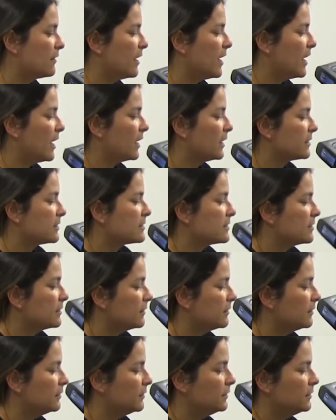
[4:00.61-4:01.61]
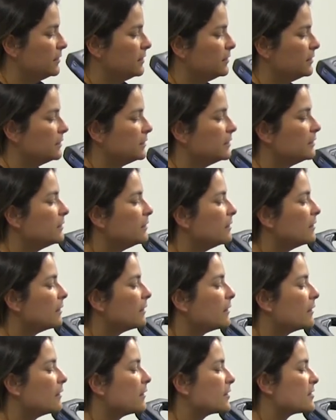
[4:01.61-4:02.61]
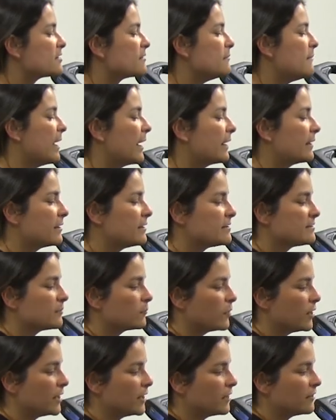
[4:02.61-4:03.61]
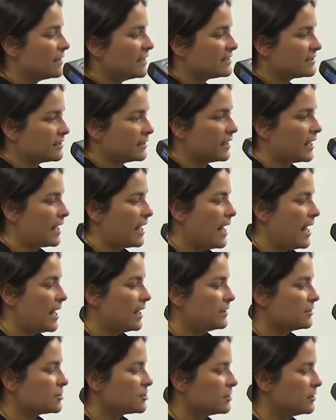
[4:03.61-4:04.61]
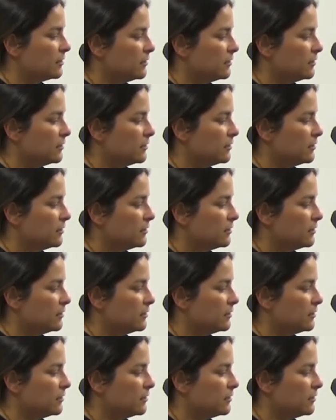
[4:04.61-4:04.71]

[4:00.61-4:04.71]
that there's a mechanism right here that's going to catch